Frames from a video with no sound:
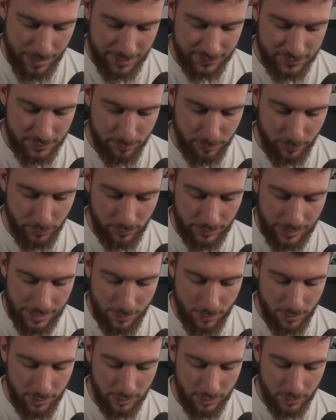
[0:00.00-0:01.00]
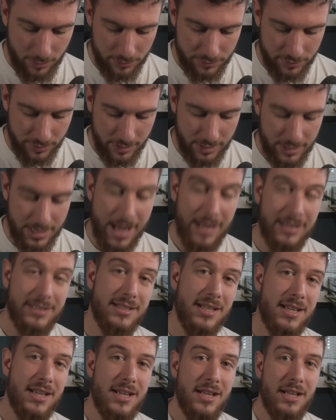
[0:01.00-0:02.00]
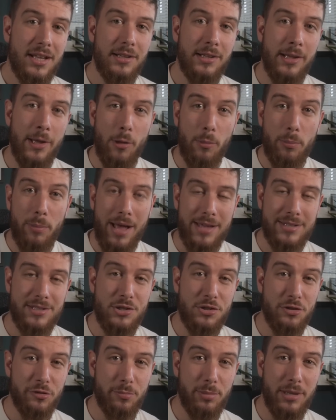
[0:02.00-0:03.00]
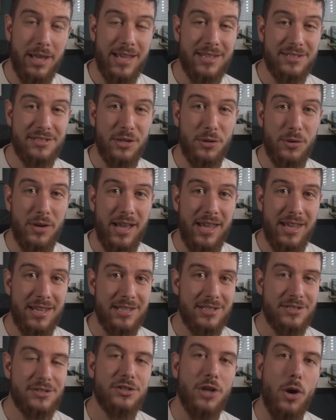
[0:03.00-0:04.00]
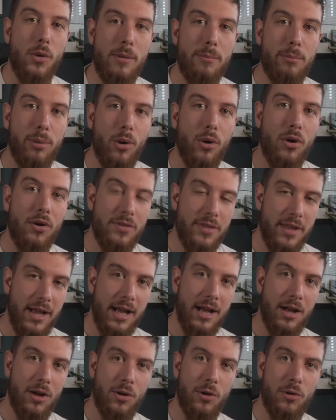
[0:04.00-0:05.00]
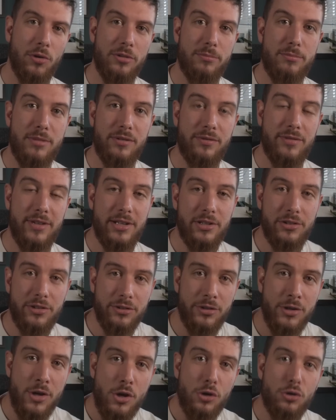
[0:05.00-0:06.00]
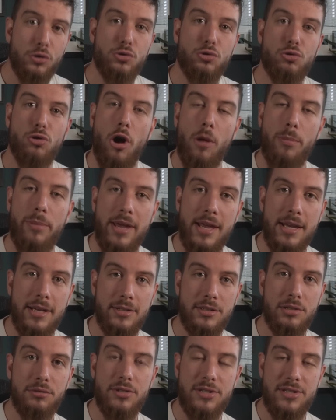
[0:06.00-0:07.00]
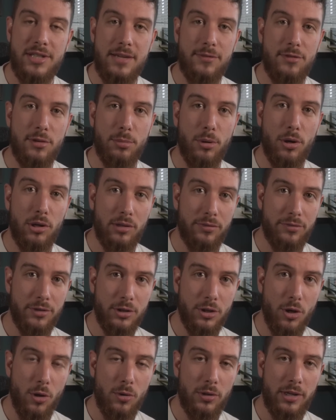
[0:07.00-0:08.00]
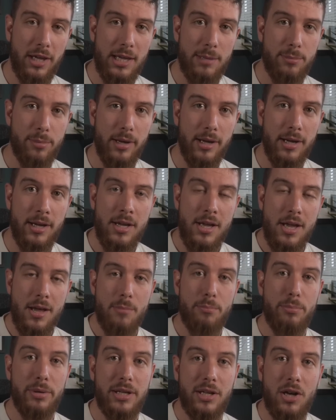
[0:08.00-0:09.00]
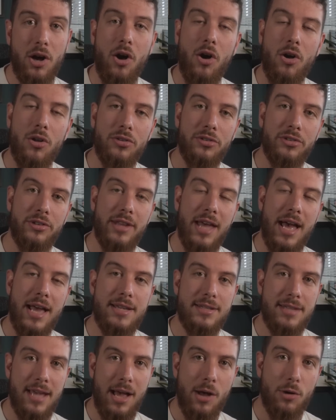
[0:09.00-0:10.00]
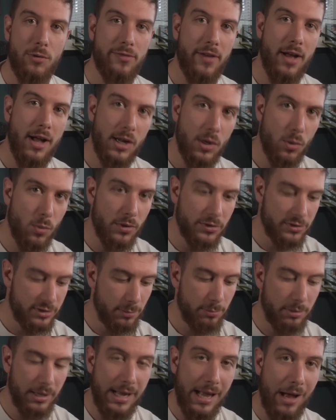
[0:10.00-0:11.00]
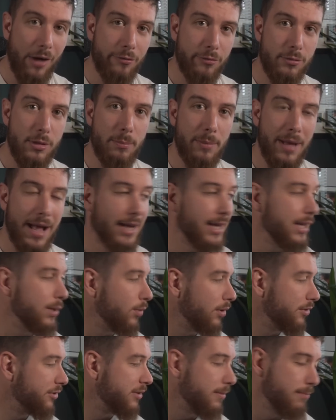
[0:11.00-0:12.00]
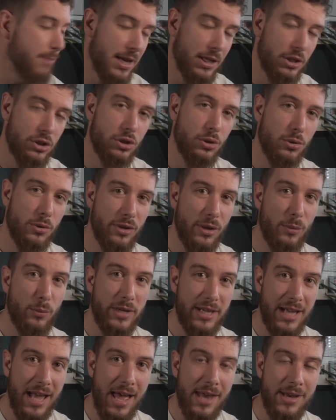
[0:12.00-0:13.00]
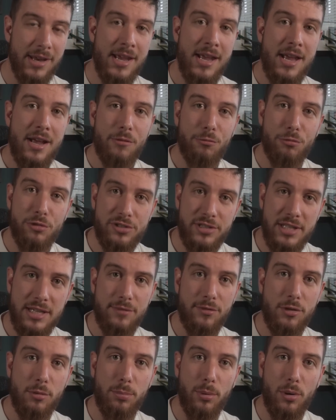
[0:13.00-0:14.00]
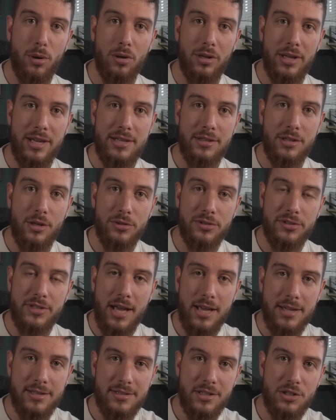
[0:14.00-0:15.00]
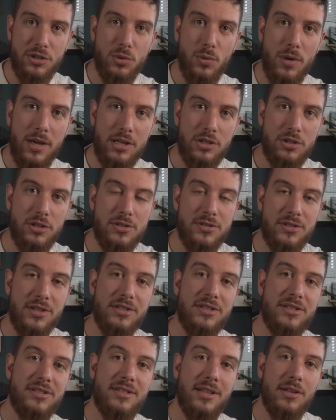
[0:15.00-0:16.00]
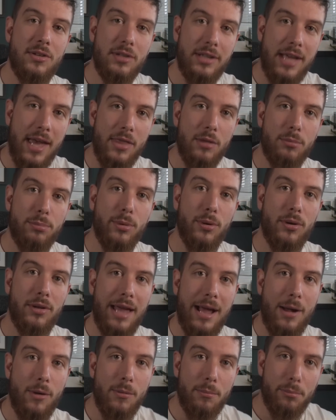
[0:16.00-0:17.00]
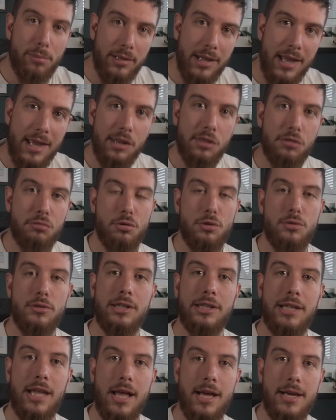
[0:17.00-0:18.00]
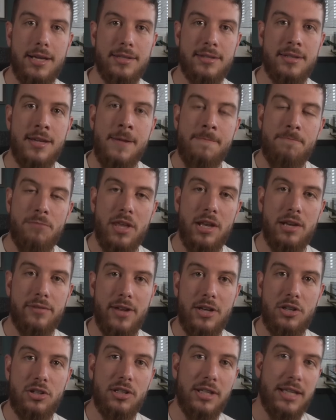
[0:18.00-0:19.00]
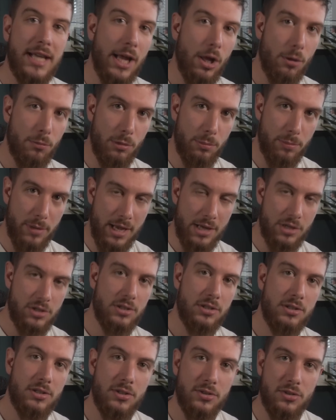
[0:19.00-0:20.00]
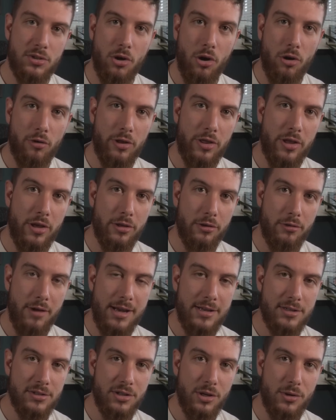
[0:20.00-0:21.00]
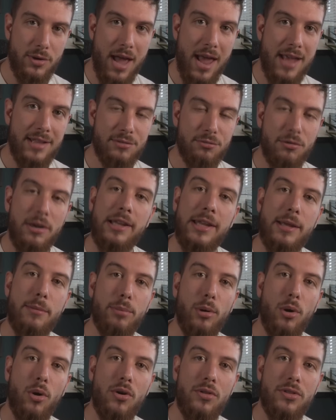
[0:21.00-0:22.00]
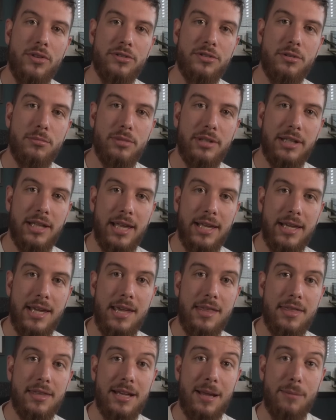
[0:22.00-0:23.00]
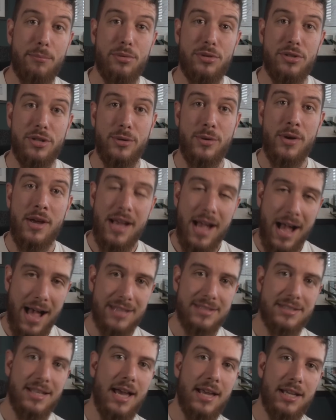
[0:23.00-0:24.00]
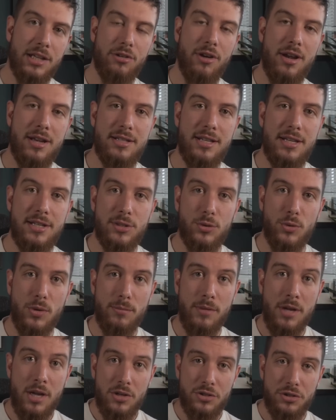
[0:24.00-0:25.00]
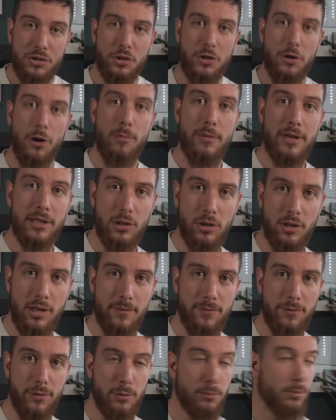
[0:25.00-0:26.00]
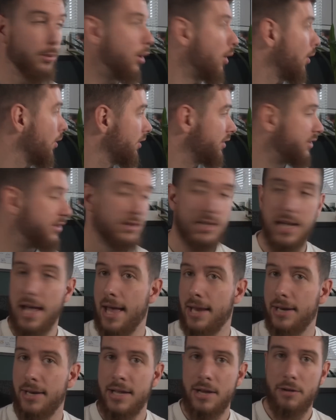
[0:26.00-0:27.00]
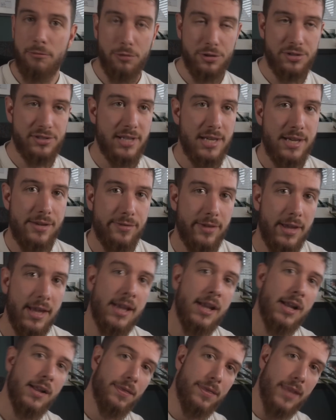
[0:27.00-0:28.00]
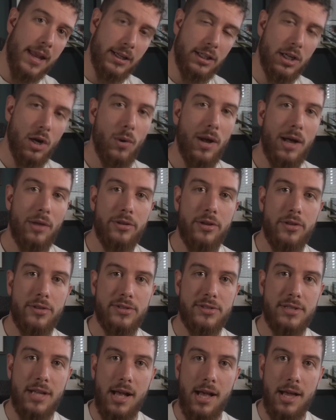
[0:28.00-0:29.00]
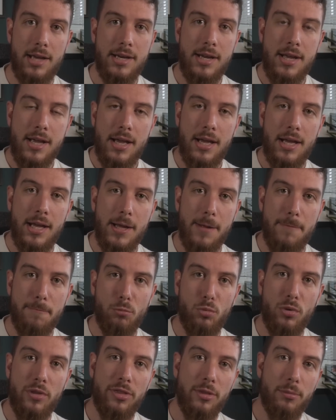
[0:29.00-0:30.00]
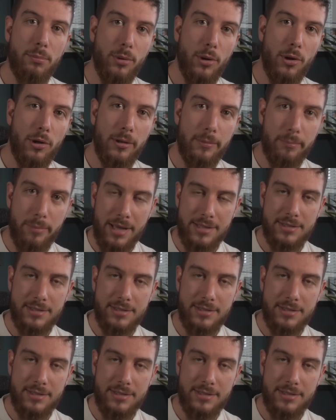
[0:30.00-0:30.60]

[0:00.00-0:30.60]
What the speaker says: the ball out and go on to the next little passage of play. So it's so important that our holding midfielders drop in to receive the ball off the goalkeeper, because that is how Farke wants to play out from the back. He wants to make sure that we can receive the ball in those tight situations and still get the ball out and play through the lines and eventually get up the pitch to score at the other end. So it's really important that somebody like Ethan Ampadu has that ingrained into him to come in looking for the ball, scan, receive it, then go out the other side with the ball and pass it